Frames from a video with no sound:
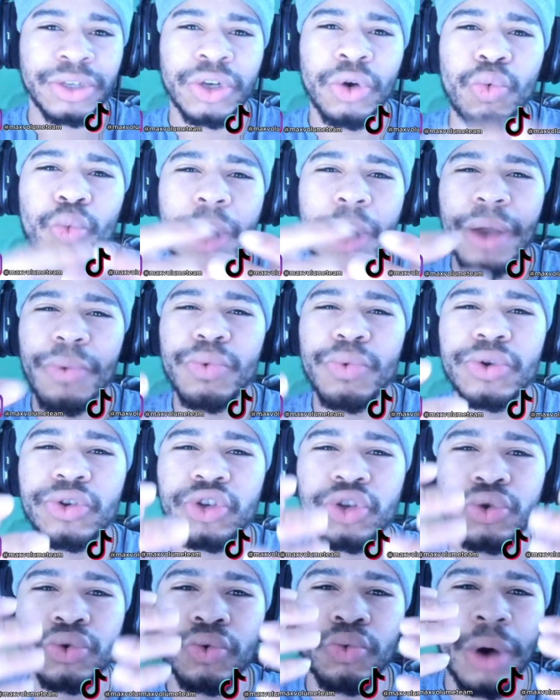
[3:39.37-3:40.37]
So why would
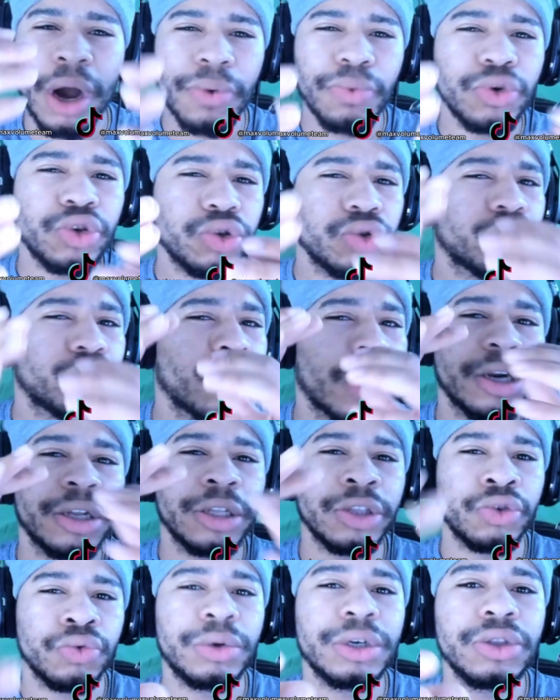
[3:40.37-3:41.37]
you try to
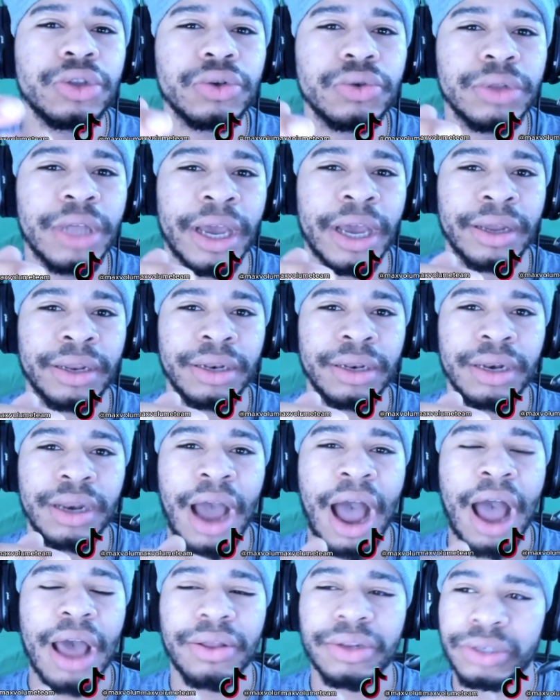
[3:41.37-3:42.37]
dwindle that?
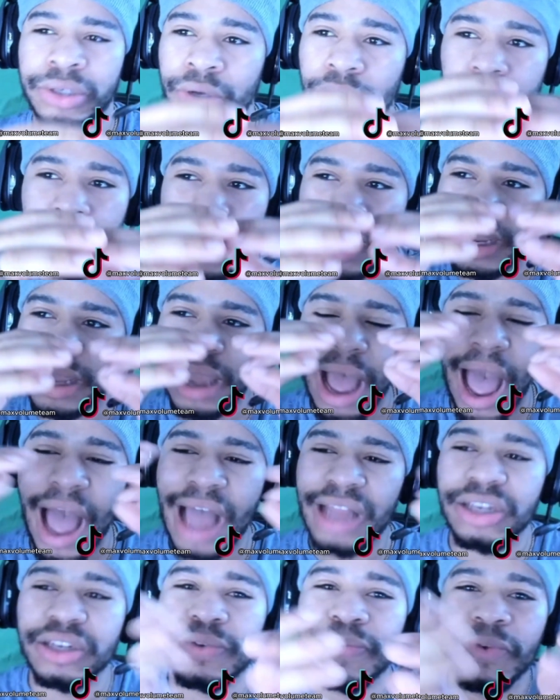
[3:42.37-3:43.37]
So, like,
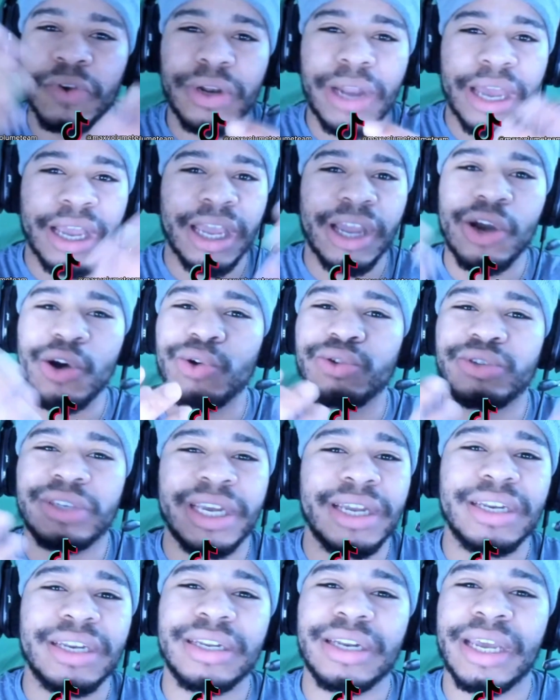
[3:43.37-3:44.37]
I just feel like it goes
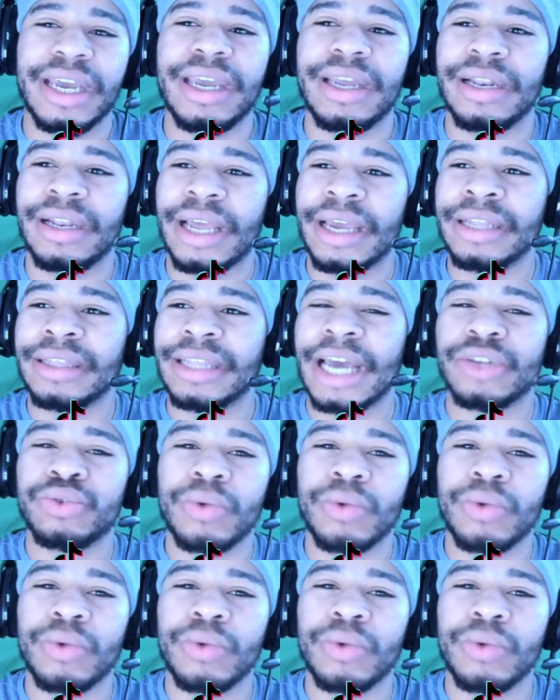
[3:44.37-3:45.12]
hand in hand. Like, that's